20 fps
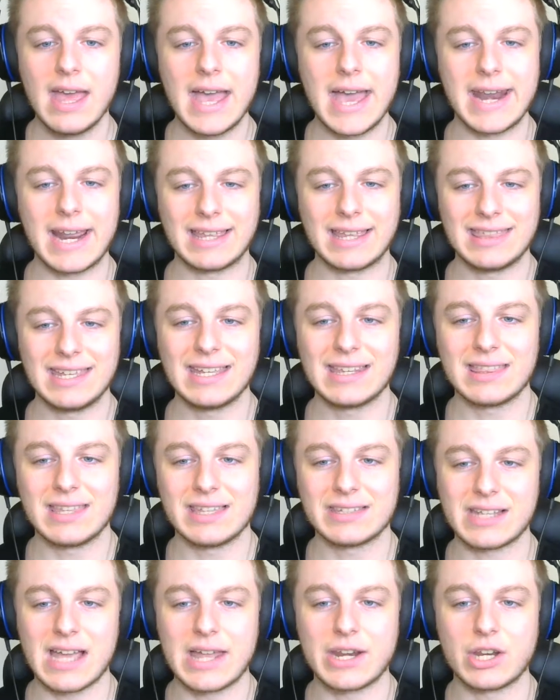And I think
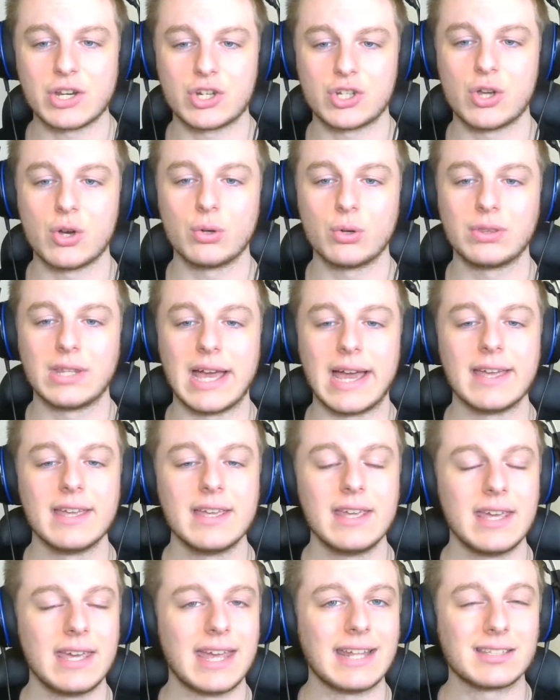this kind of showed that
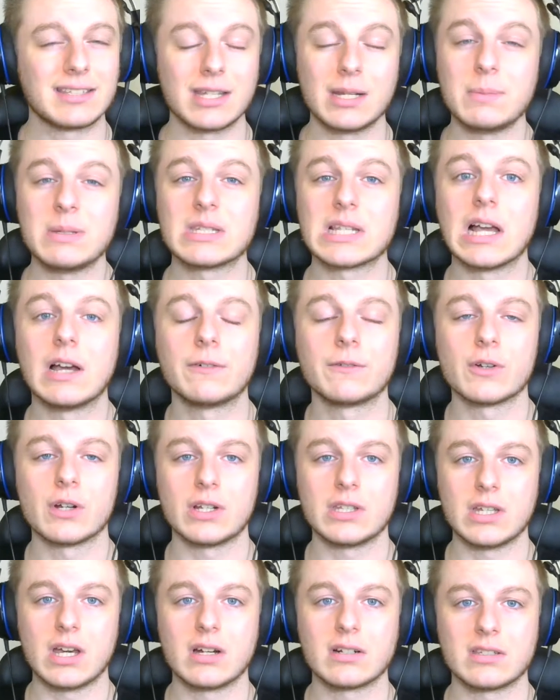it's going to be tough for a
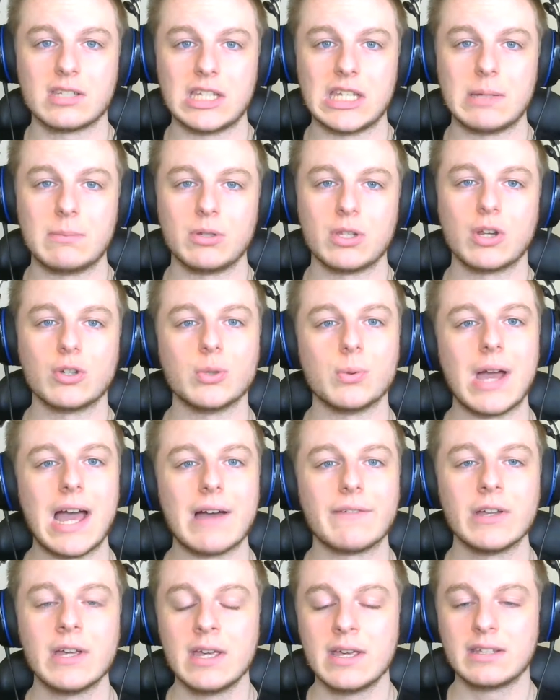young team. You know, you
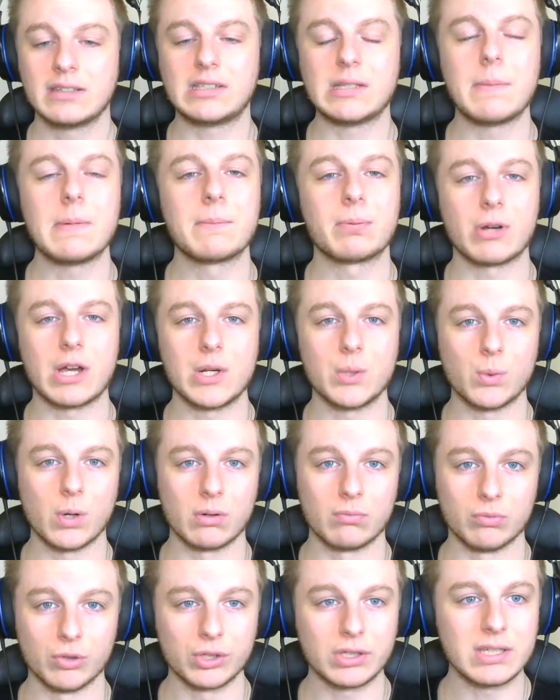have Sib and Pred, who
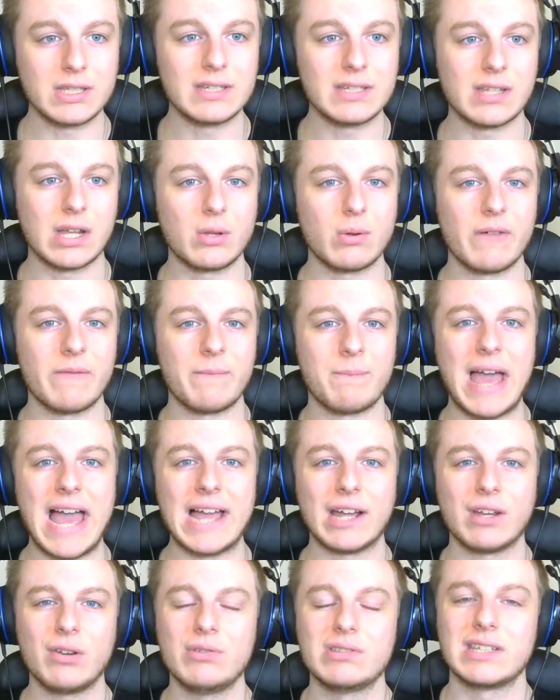are rookies, and you have
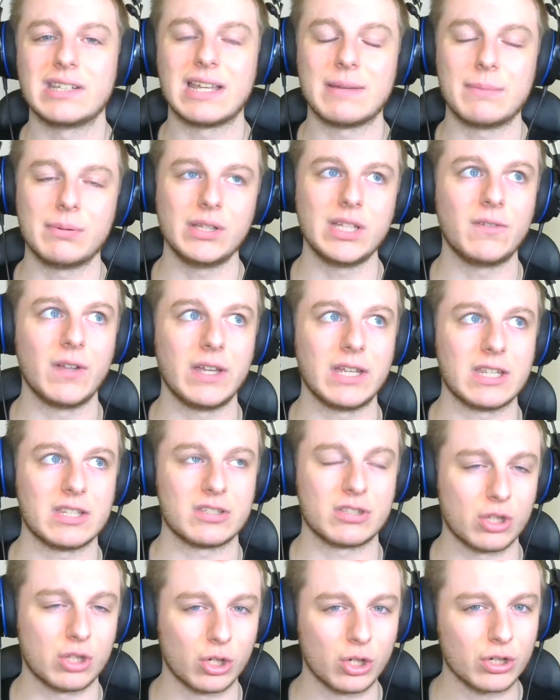Mac, who's in, I believe, like
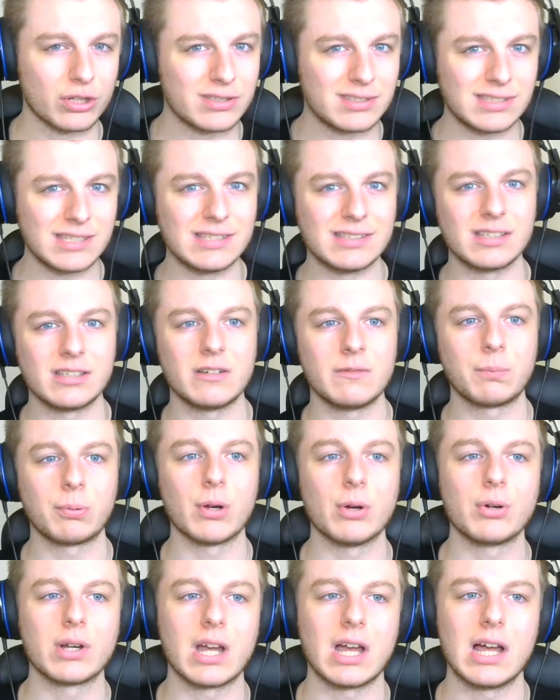his 3rd season of
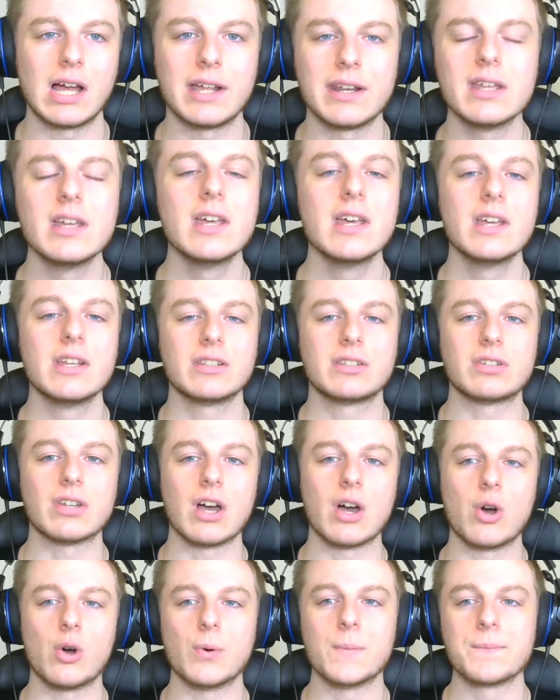Pro COD.
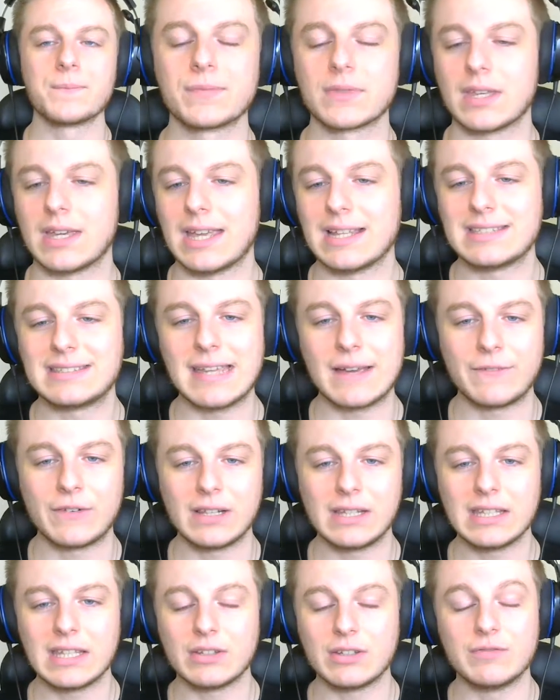So it's
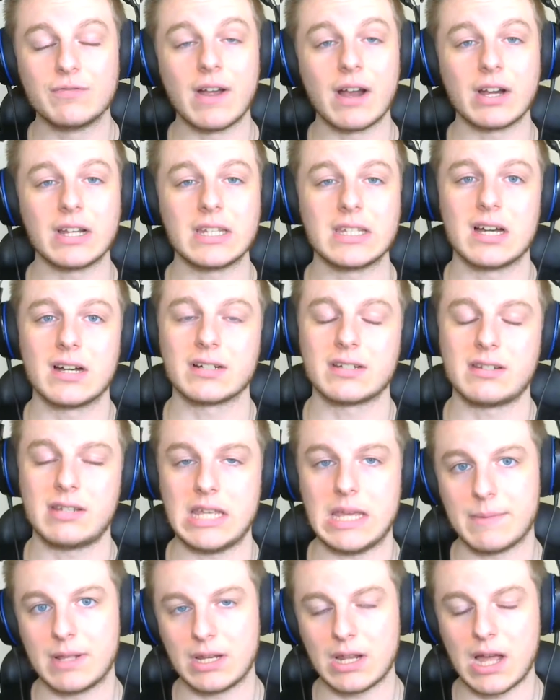definitely a very young
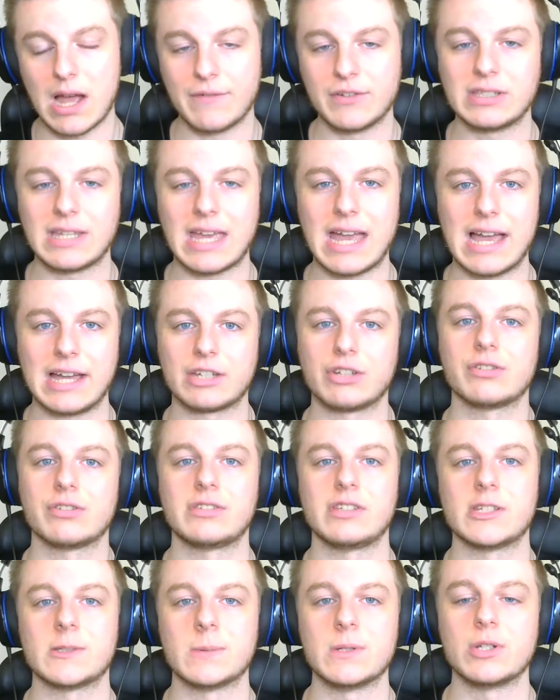team, and obviously
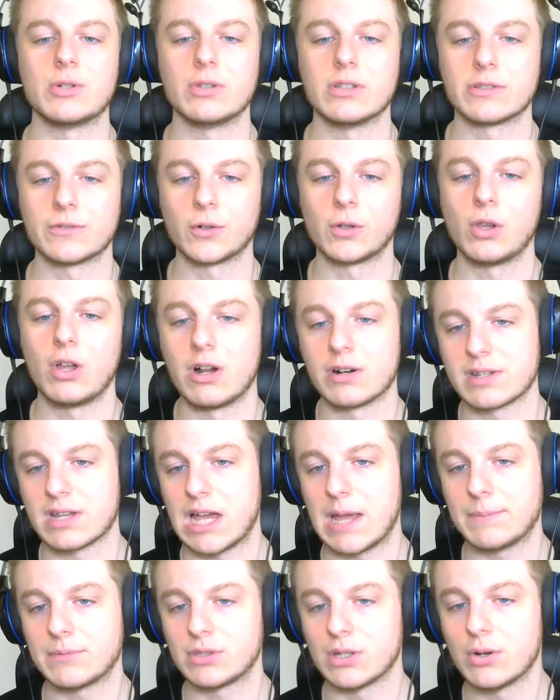Accuracy has been doing this for a long
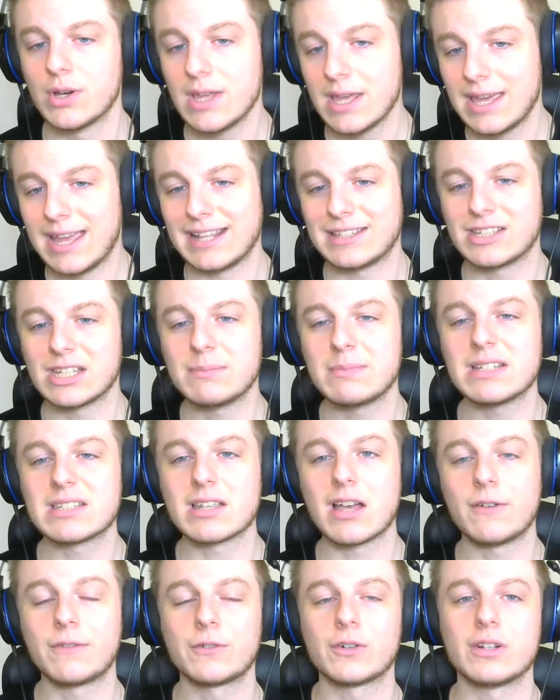time. So it's going to be
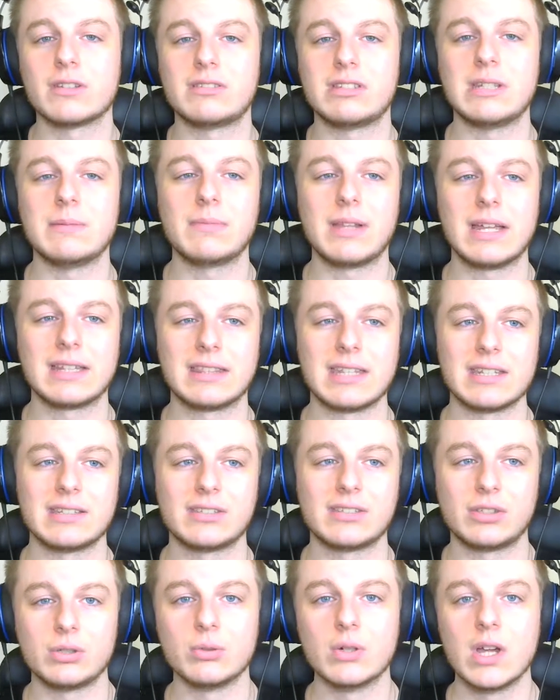tough for a team like this
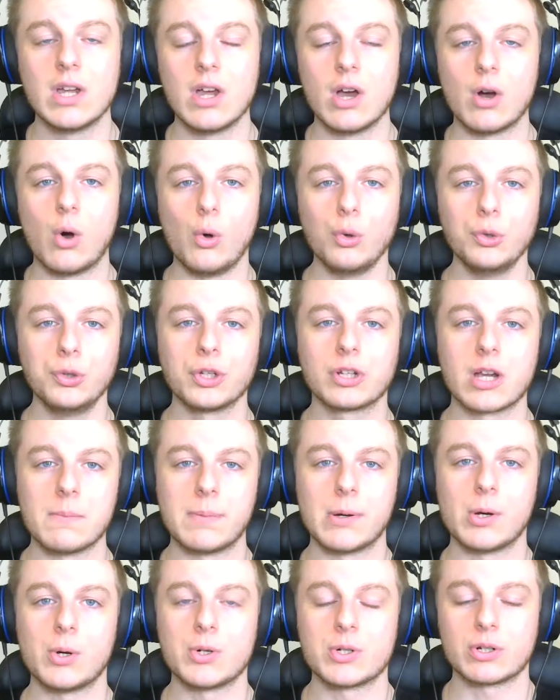to hold their
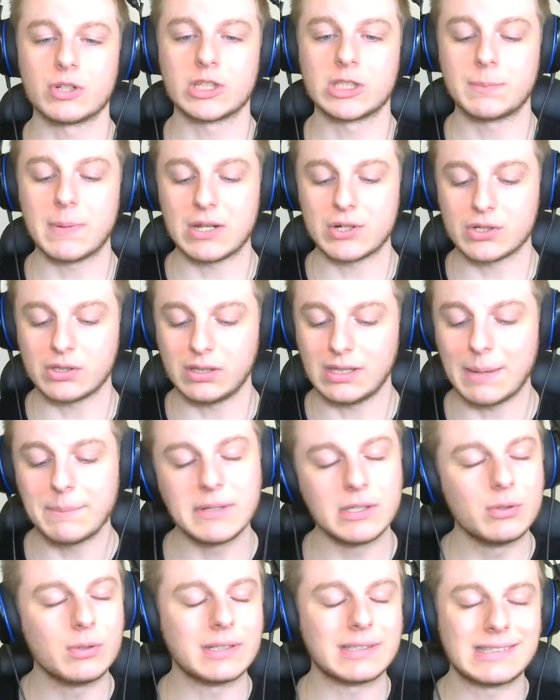composure, especially, I
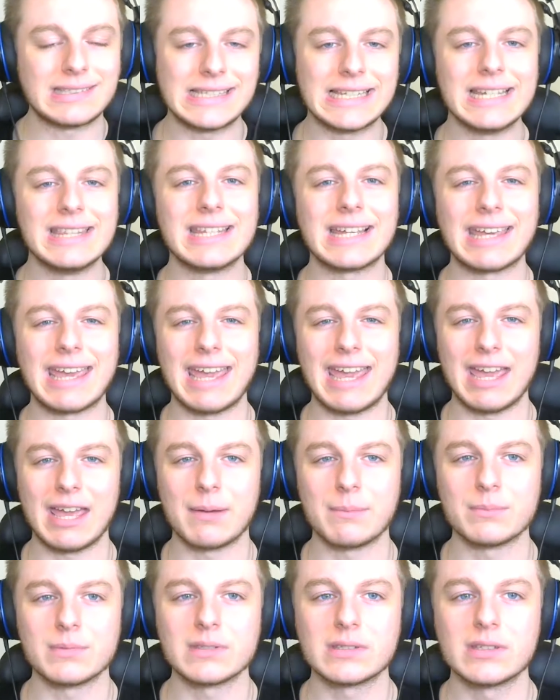mean, you could see in the
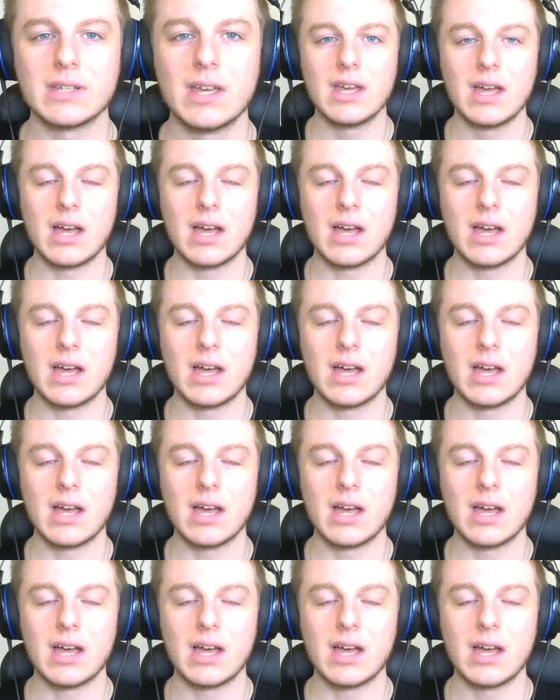cams,